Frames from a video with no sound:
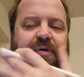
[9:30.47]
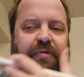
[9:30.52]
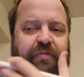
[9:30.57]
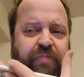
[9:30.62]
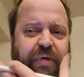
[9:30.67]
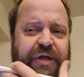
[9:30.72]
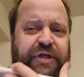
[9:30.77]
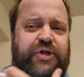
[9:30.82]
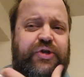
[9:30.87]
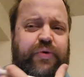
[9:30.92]

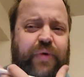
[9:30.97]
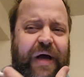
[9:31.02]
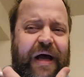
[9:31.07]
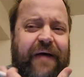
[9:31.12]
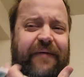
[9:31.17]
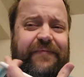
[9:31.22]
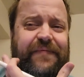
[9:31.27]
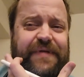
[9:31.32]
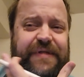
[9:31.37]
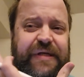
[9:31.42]
we do
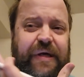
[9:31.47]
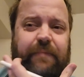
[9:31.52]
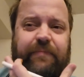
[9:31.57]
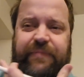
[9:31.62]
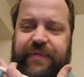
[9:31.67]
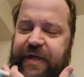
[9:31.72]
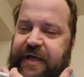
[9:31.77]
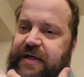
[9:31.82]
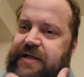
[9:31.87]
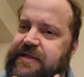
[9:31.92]
have some
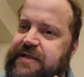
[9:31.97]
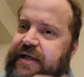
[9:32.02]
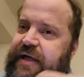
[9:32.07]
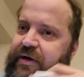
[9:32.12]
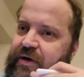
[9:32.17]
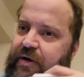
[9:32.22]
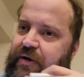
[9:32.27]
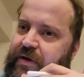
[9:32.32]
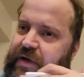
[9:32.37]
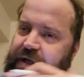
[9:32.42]
things that
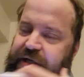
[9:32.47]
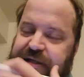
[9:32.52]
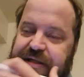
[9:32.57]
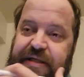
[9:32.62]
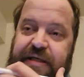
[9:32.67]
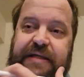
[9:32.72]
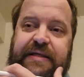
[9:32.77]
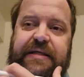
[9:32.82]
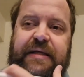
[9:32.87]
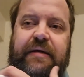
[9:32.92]
are
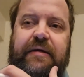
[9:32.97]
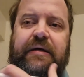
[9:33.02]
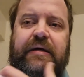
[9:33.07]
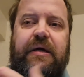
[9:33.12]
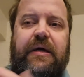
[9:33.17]
consistent.